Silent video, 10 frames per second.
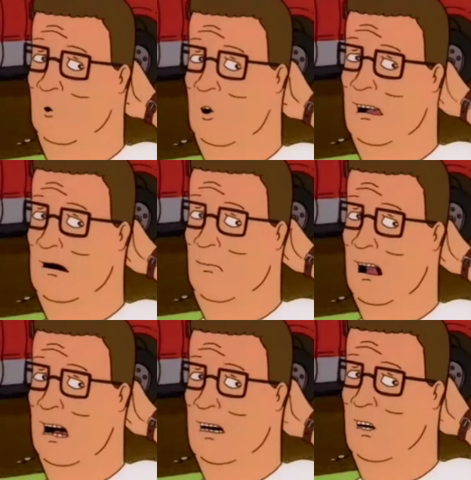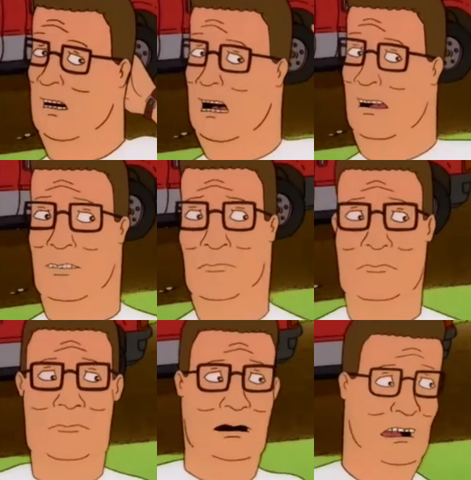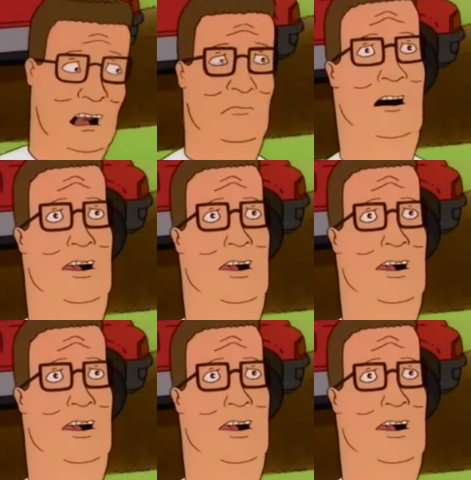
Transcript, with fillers: a dream last night. You got a